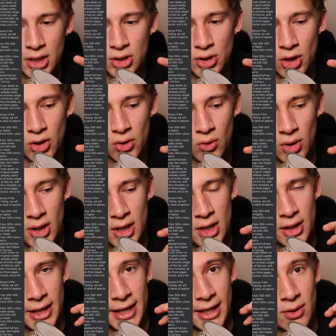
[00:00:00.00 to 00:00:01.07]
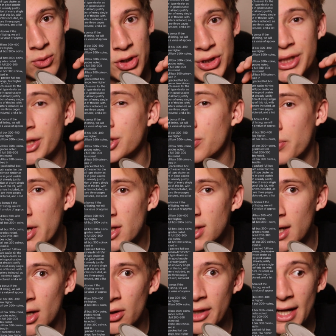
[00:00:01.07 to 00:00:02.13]
You know, like when you sell to
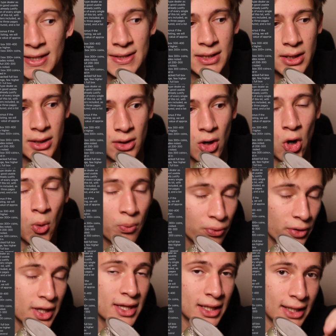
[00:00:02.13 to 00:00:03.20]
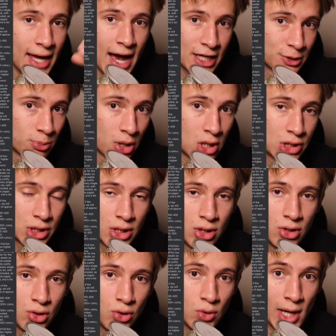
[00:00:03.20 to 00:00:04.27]
retail, that's hopefully the last
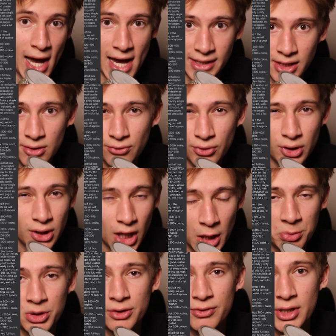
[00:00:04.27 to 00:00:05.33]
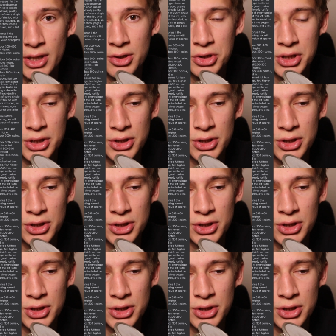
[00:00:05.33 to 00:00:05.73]
person who has it for a couple of years.